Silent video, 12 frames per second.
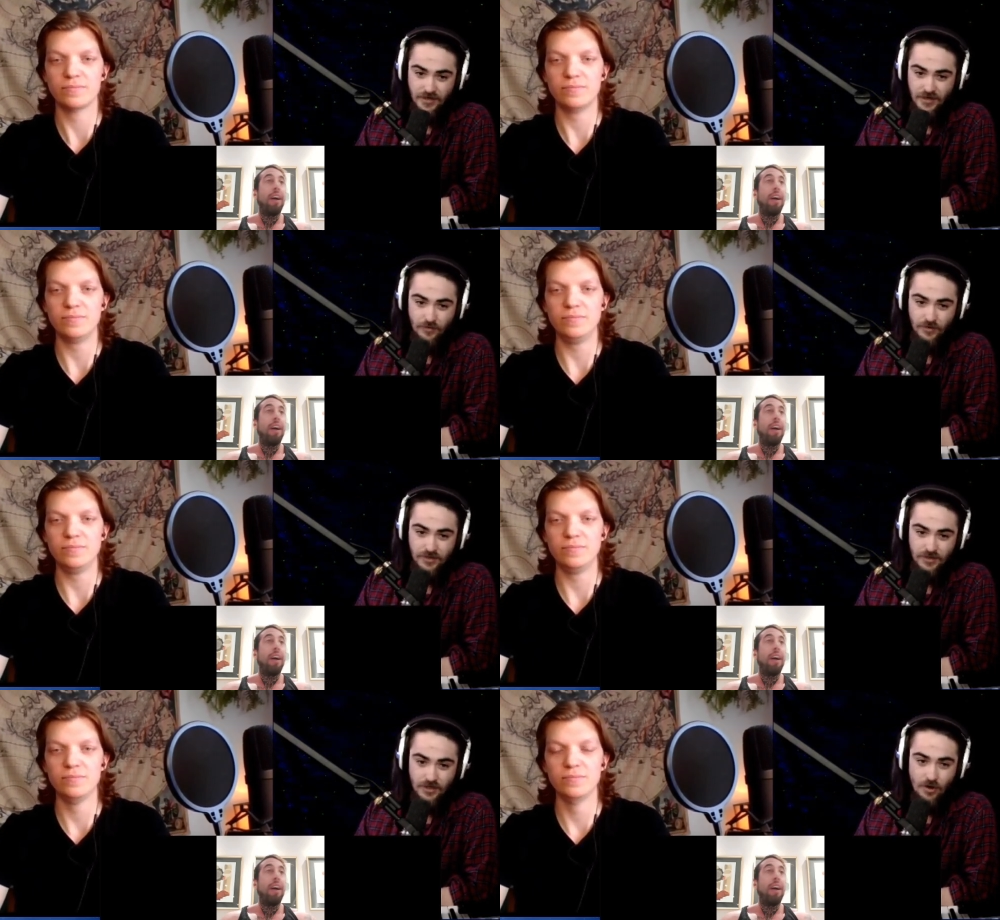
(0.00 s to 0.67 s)
Speaker 1: thing
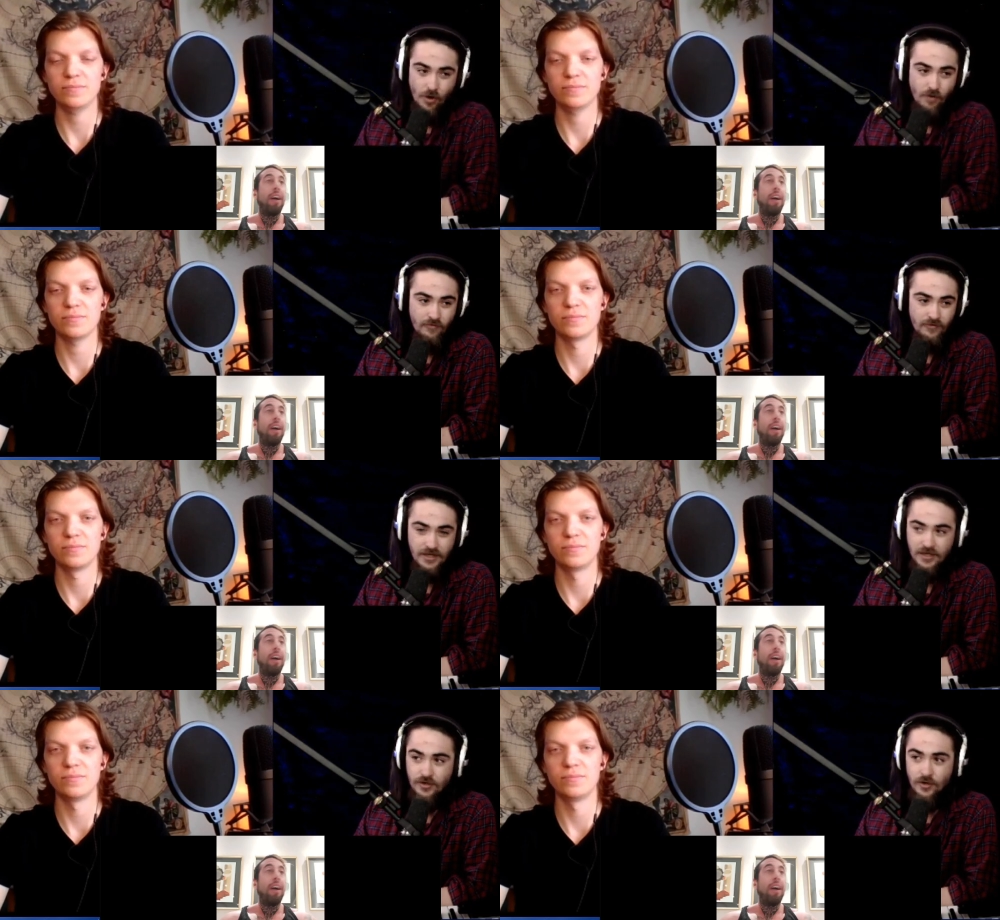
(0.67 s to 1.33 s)
with uh,
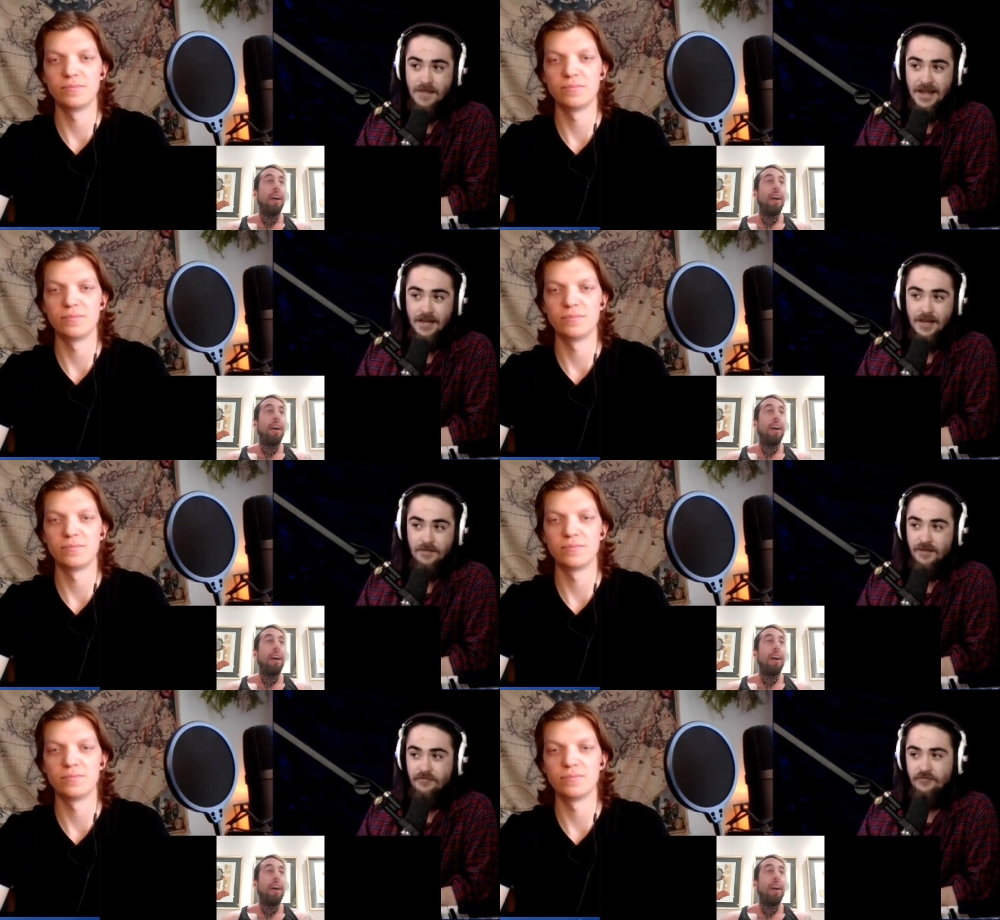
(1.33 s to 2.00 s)
COVID, and you're making
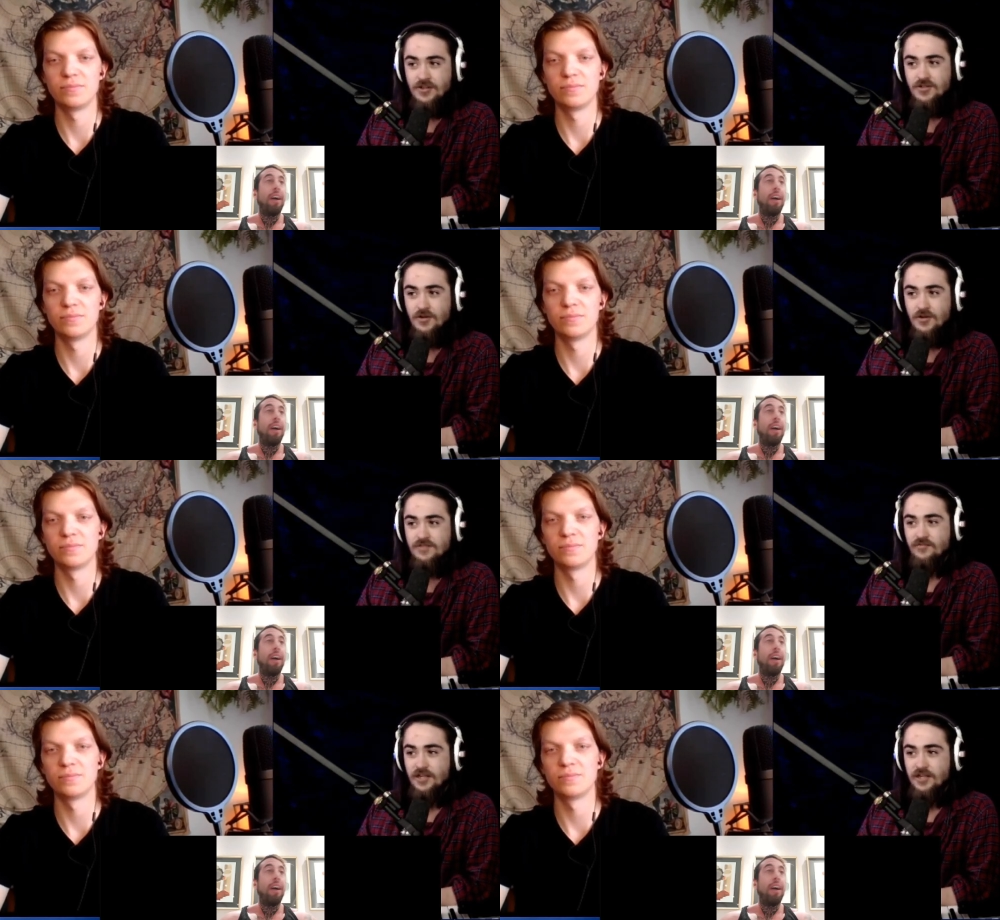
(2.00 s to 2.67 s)
a big fuss all
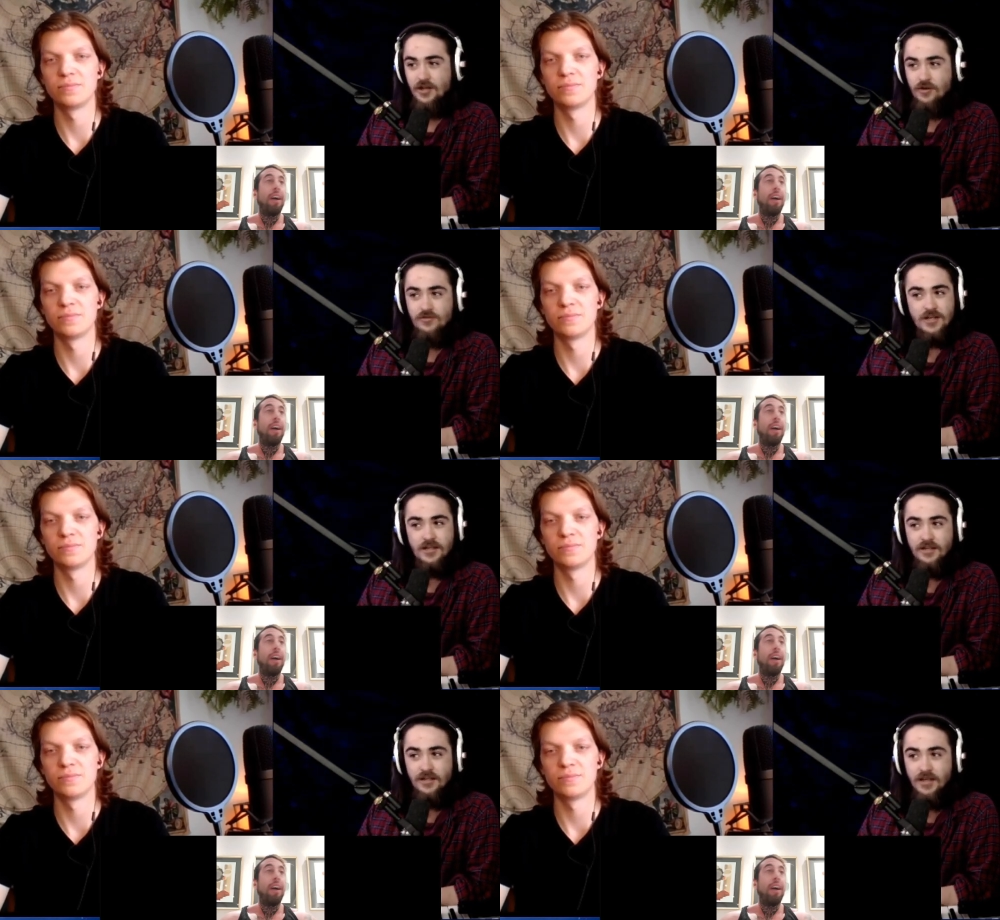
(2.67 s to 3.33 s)
these videos,
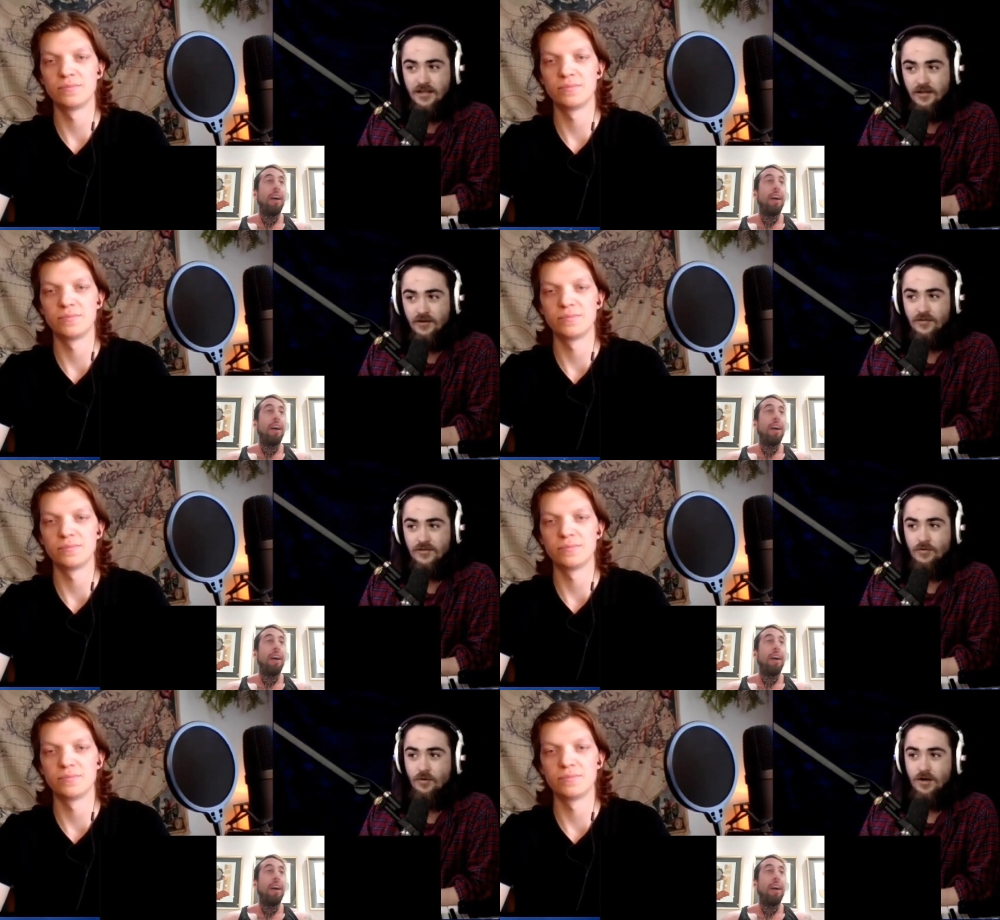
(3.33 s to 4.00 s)
and they you know
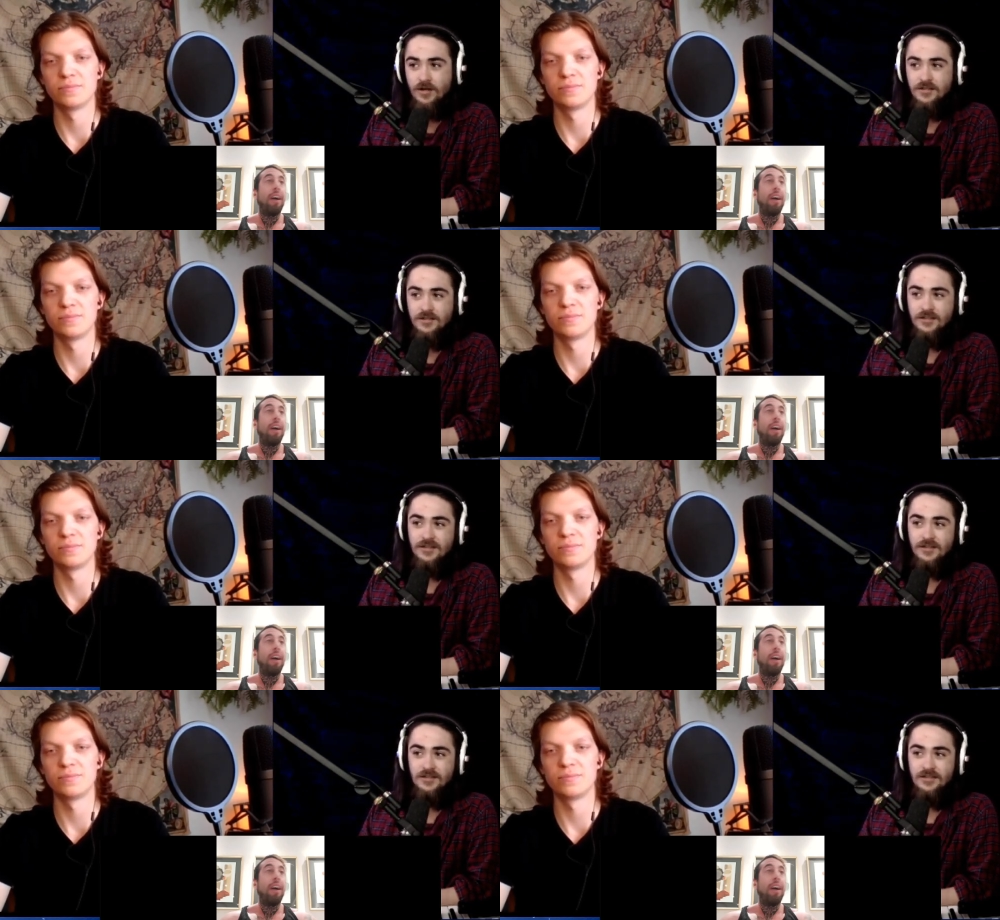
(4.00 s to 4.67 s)
they wanted
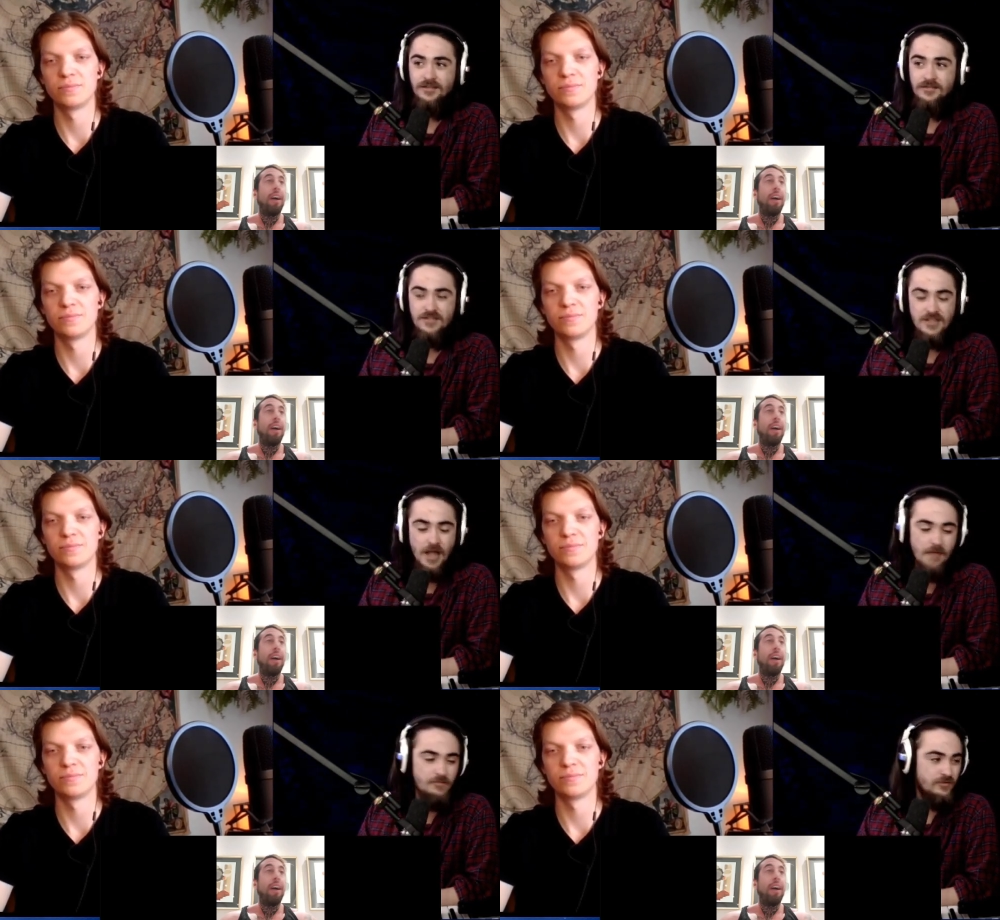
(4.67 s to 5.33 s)
to
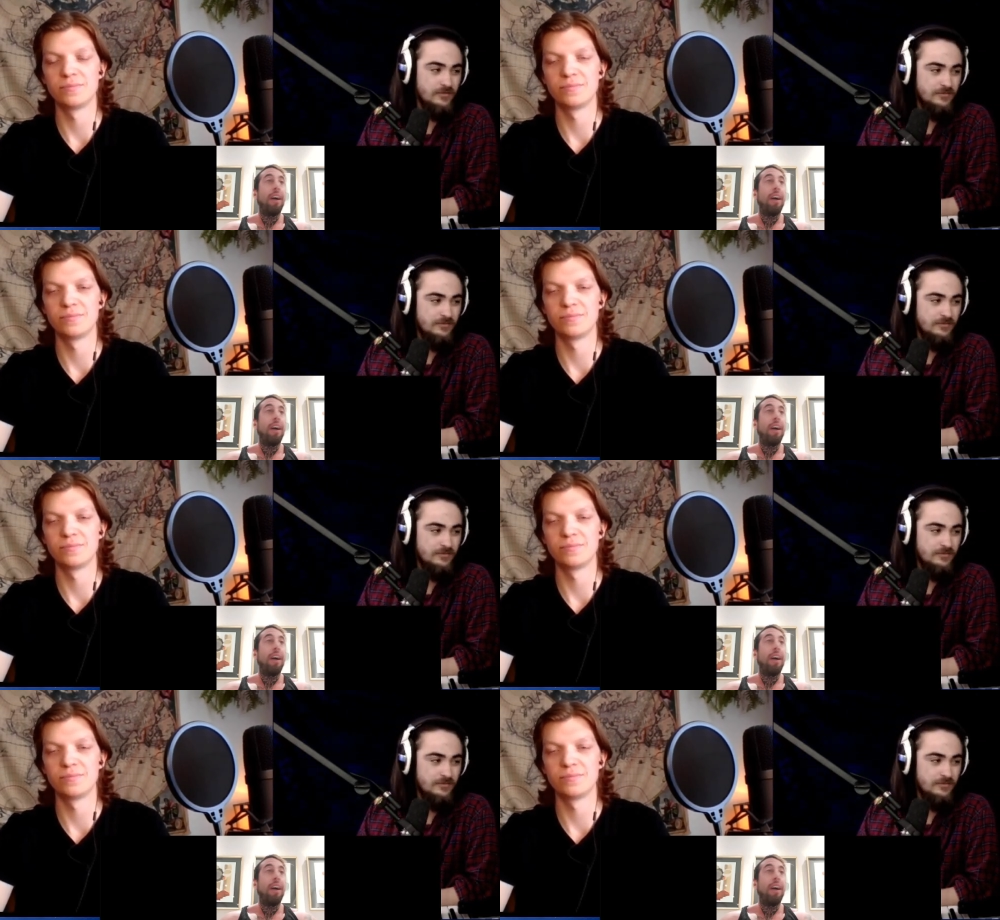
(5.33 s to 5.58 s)
stop you